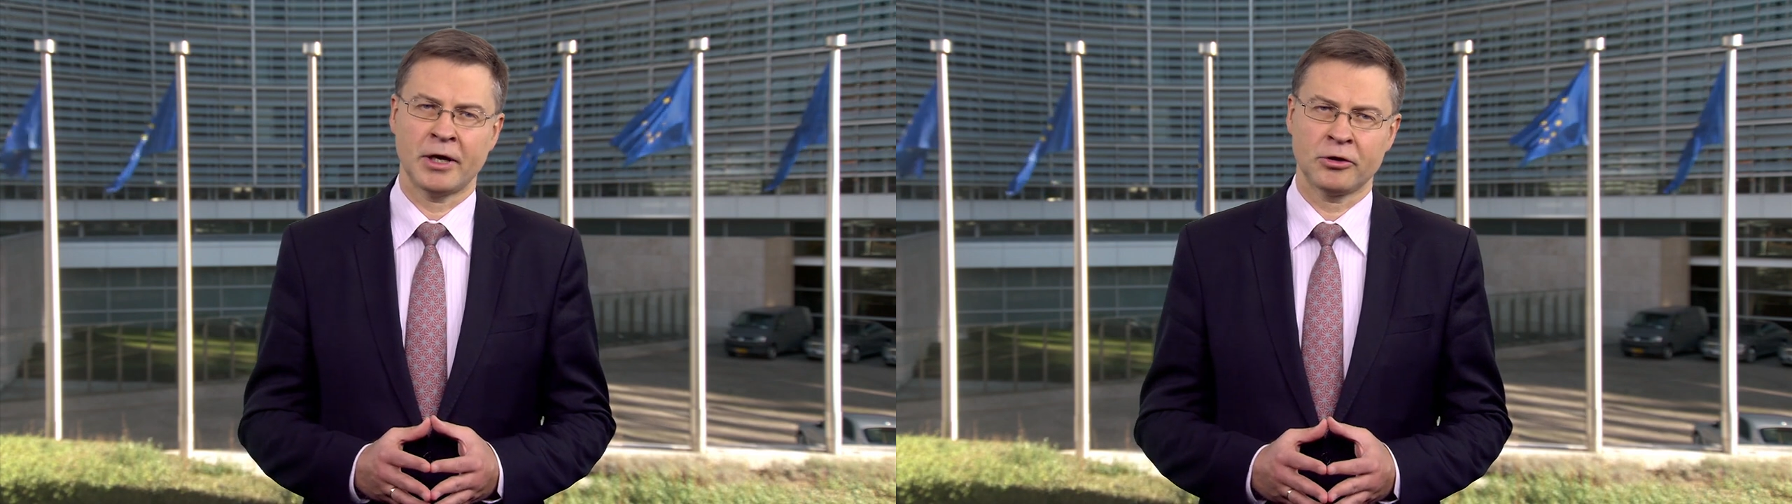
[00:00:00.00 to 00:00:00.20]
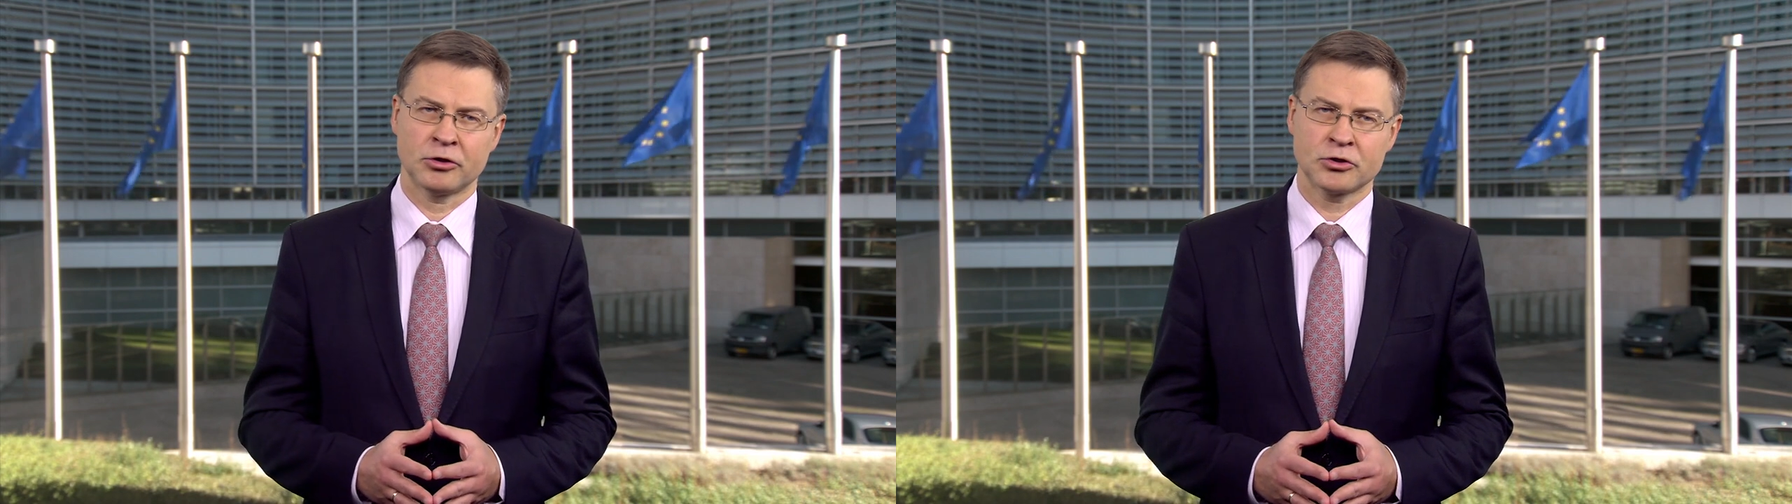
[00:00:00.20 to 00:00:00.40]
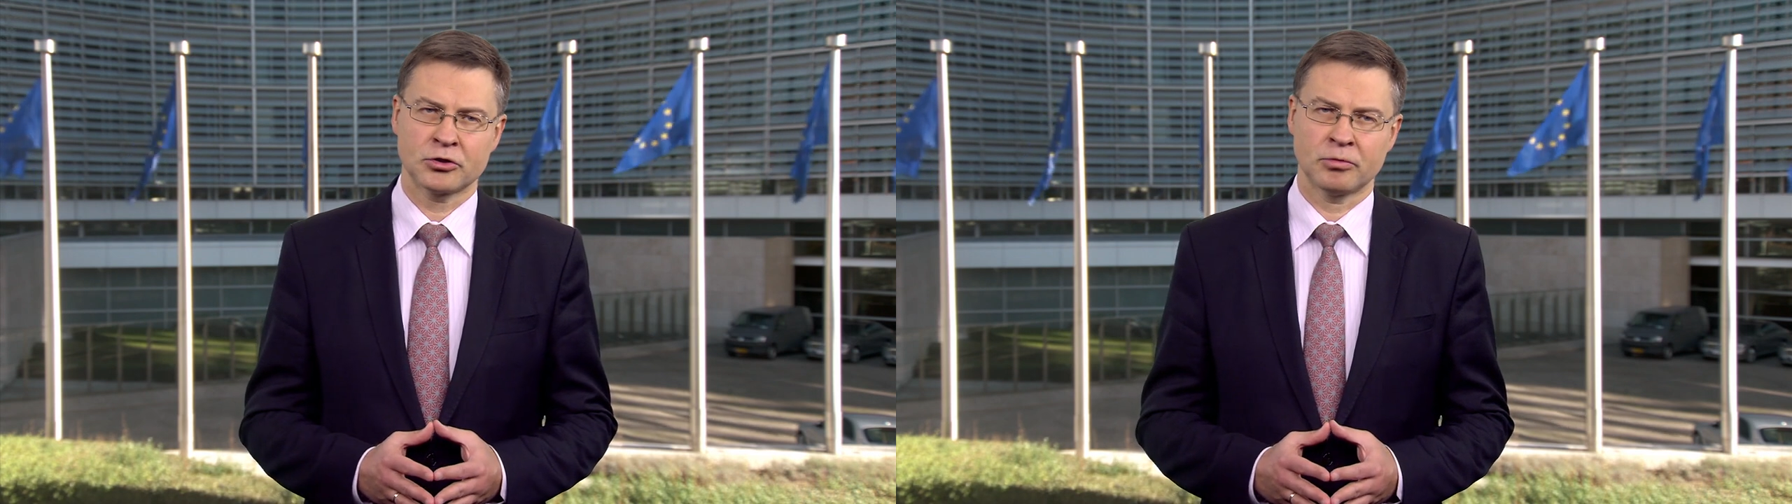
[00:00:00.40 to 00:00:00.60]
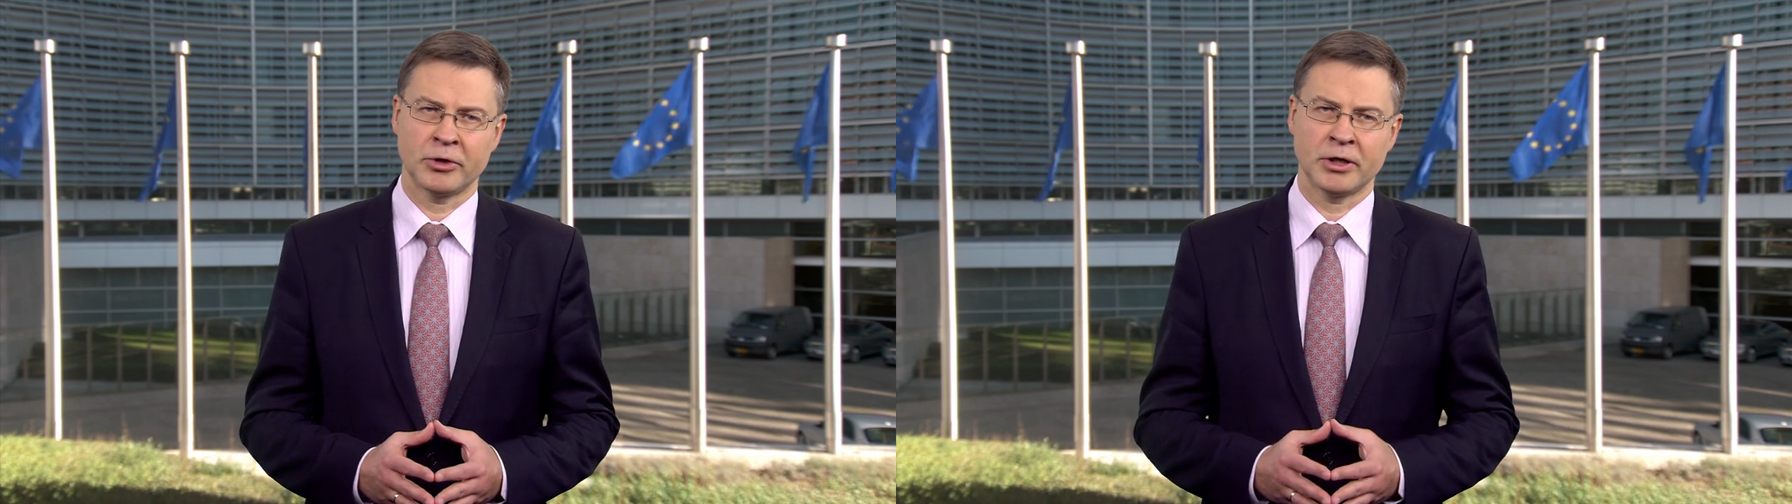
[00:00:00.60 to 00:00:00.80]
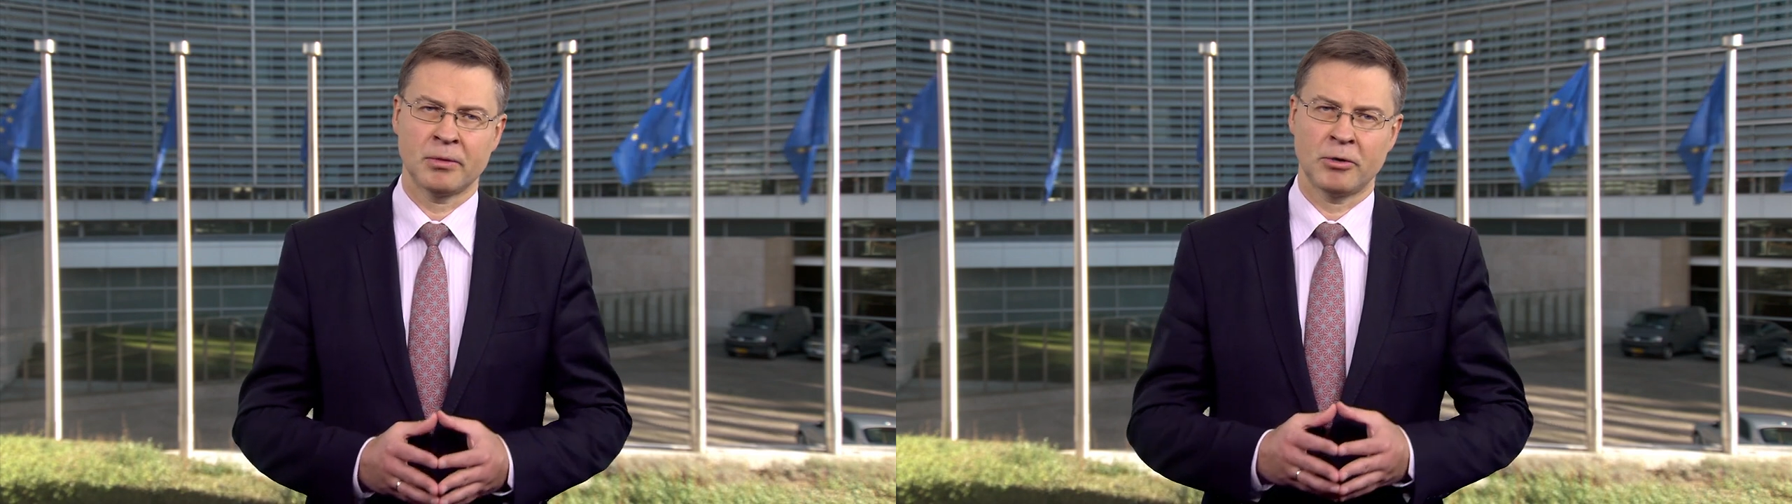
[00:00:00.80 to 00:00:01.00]
actors to
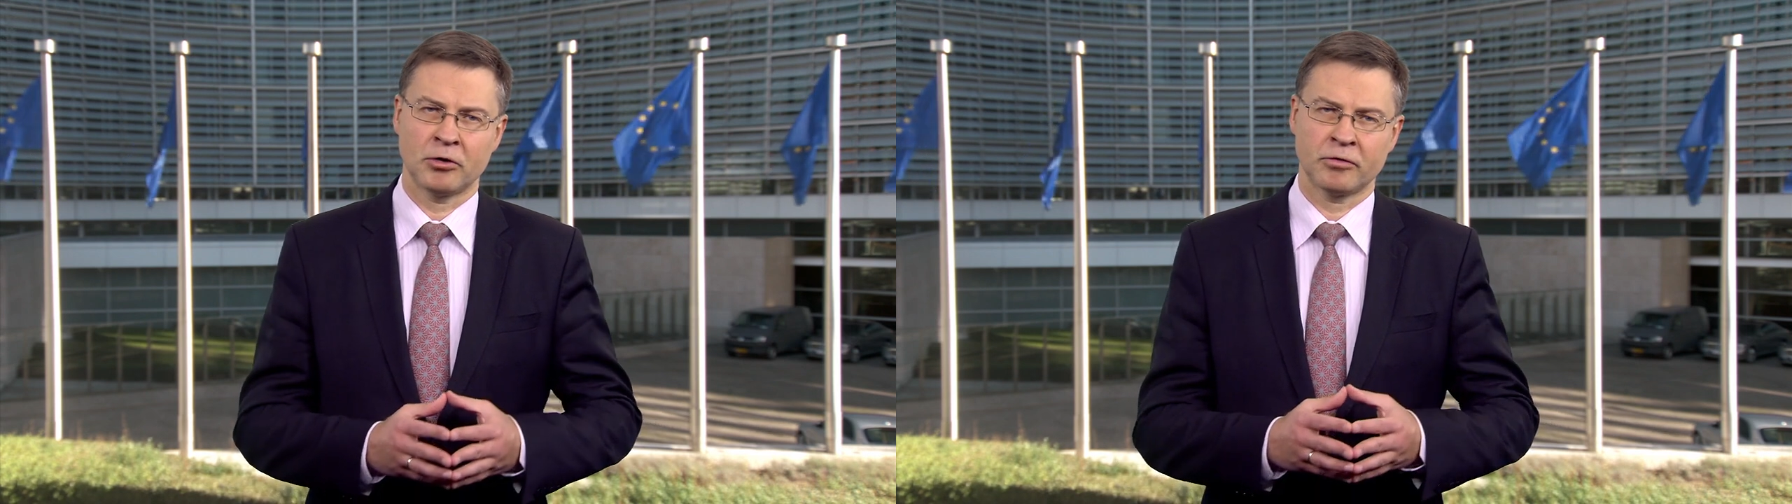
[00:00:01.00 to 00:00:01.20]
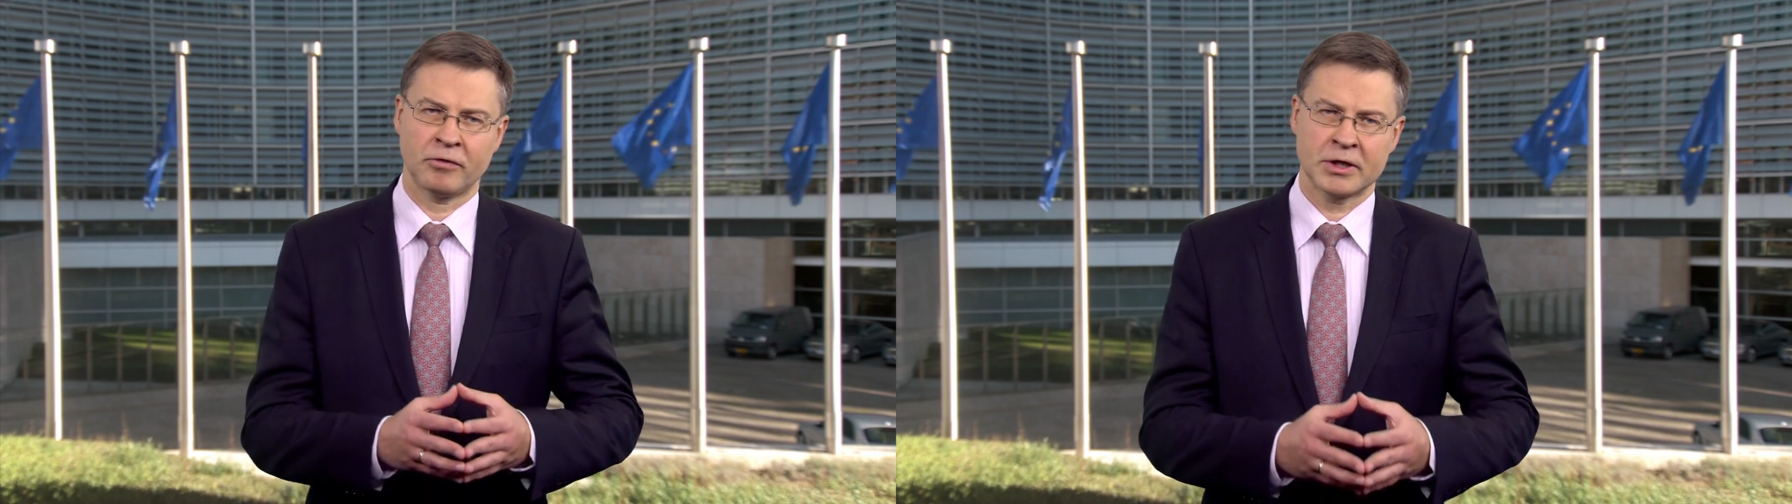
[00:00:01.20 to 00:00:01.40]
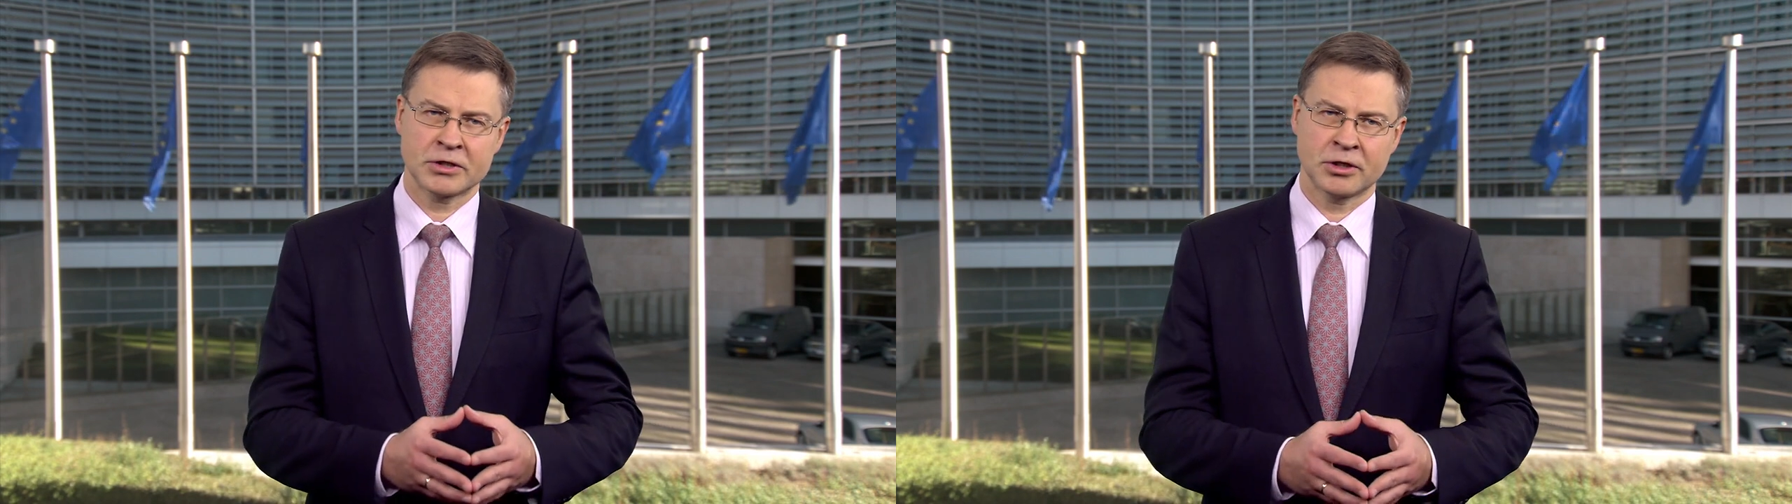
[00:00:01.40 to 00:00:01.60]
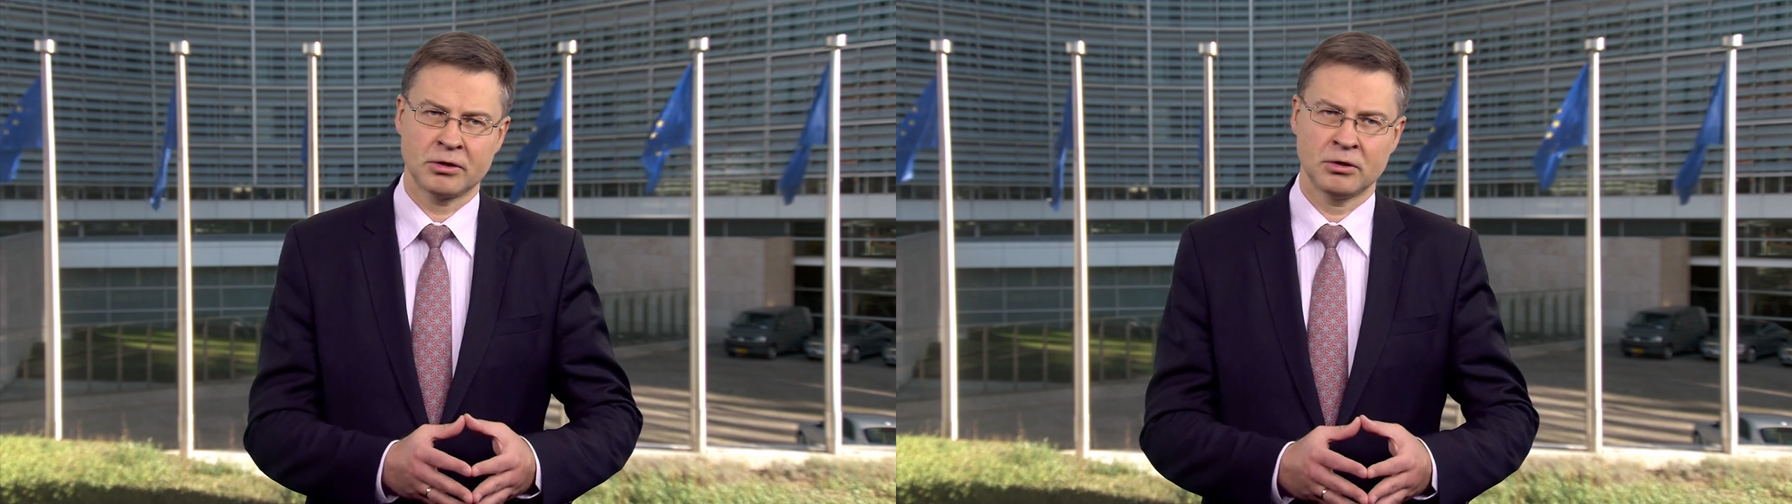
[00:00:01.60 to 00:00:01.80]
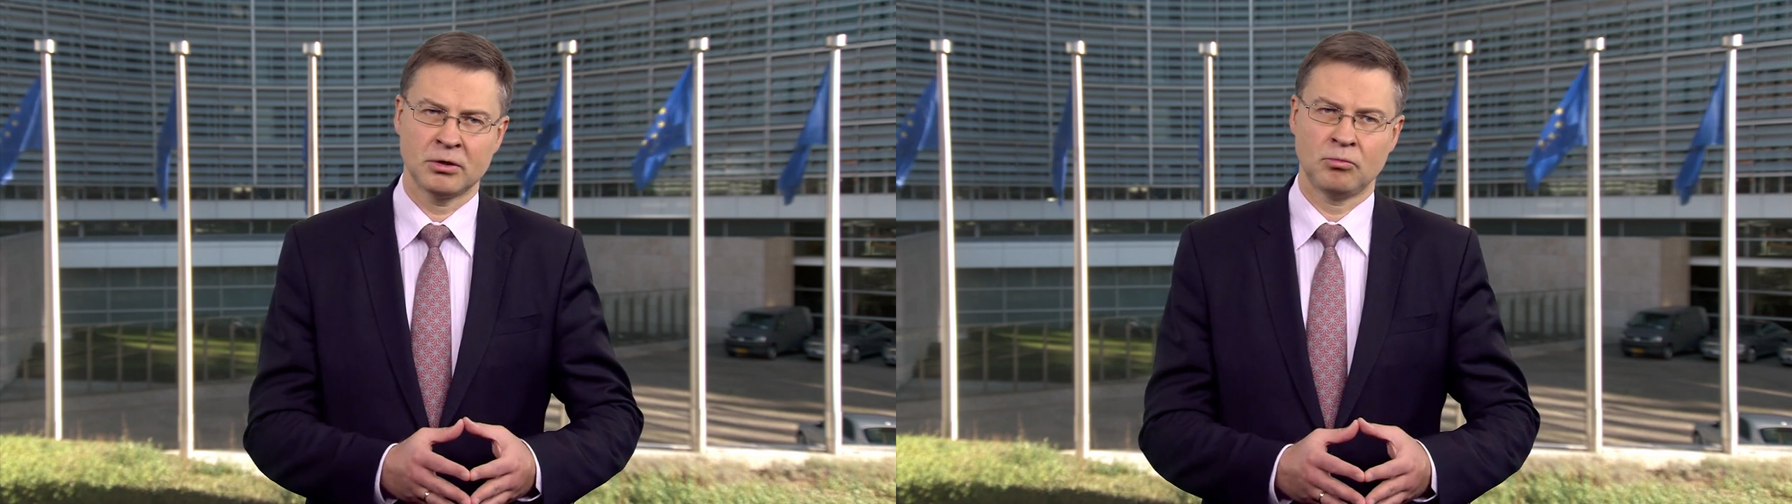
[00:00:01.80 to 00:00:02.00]
bring about faster,